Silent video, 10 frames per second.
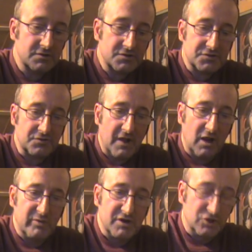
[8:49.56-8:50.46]
So that'll
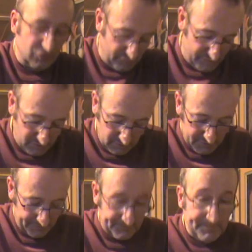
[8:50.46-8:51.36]
be a good build.
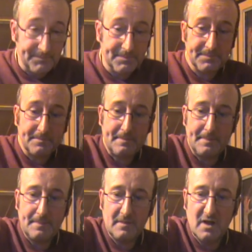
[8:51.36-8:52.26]

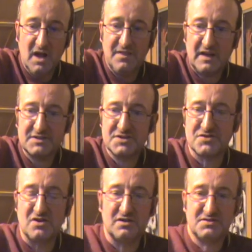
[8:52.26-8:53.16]
And that
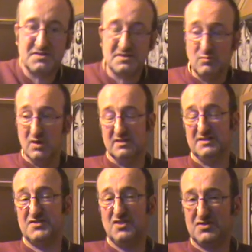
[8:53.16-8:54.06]
starts, well, it
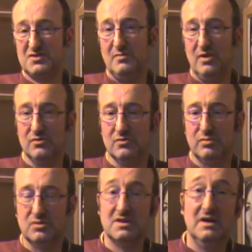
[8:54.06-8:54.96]
starts tomorrow,
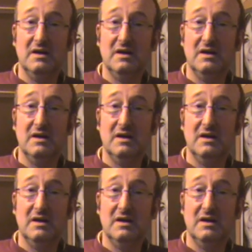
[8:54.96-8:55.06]
but